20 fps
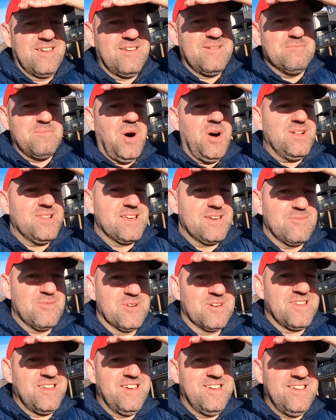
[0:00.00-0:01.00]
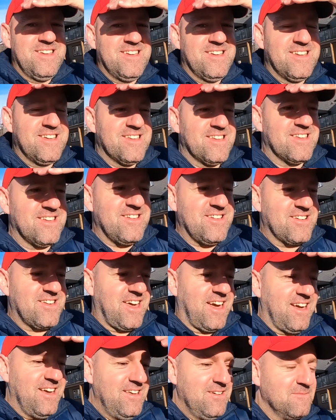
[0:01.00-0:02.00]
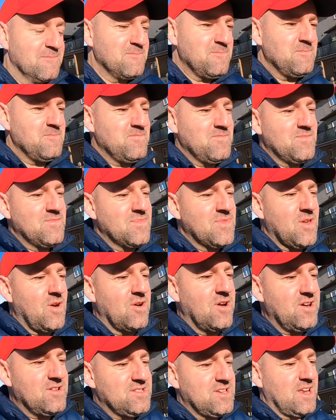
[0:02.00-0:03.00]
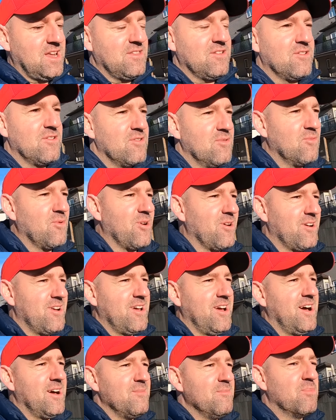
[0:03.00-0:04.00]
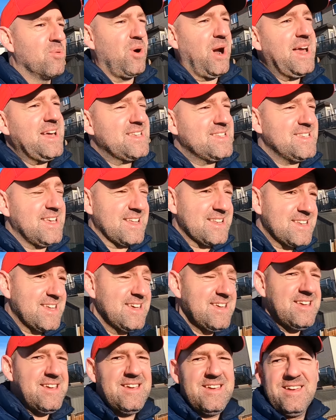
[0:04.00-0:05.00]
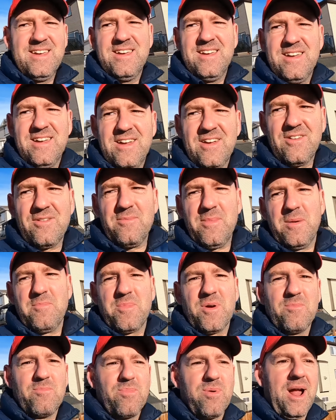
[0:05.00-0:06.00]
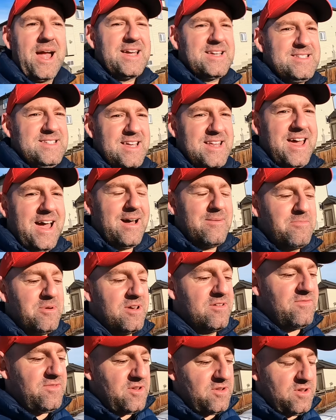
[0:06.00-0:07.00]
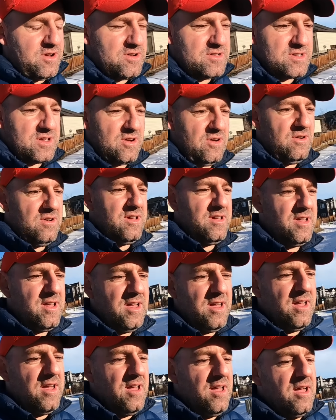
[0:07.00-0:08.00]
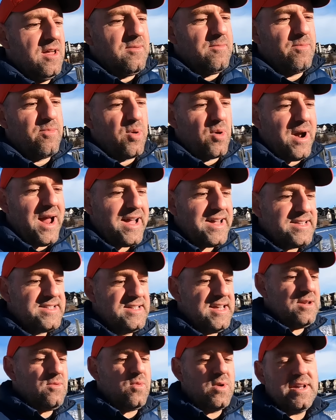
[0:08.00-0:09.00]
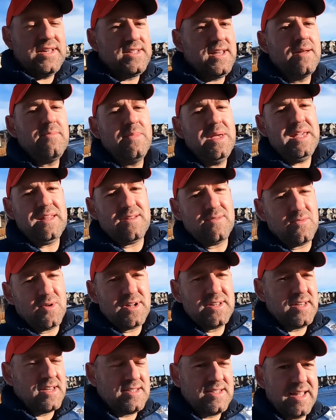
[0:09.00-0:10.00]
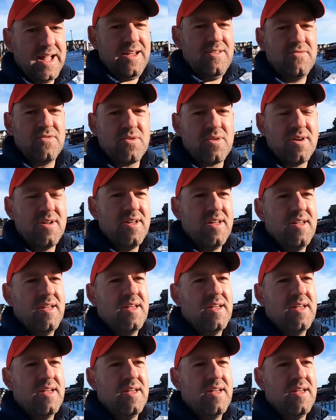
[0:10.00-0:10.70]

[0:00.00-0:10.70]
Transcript: Bollywood, okay? Or here's another word, uh, Brexit. Remember Brexit happened a few years ago? Brexit, what does that mean? What does that stand for?